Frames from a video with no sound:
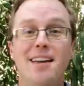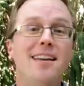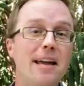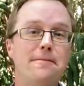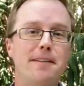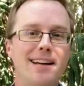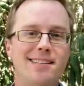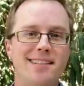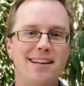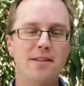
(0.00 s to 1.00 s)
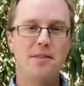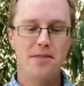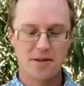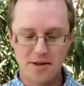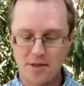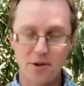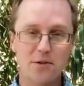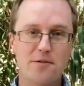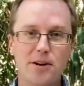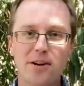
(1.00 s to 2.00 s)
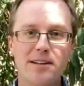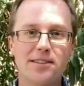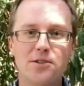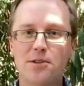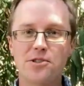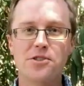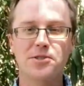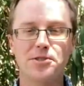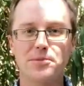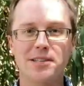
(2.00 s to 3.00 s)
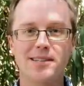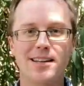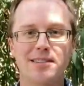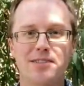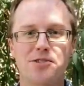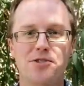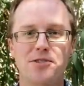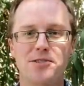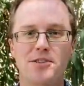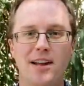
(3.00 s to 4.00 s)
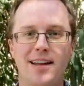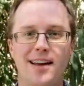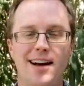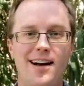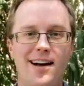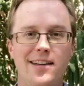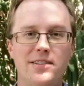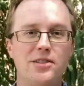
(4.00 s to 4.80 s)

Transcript: In fact, the, the various Christian groups inside this church uh,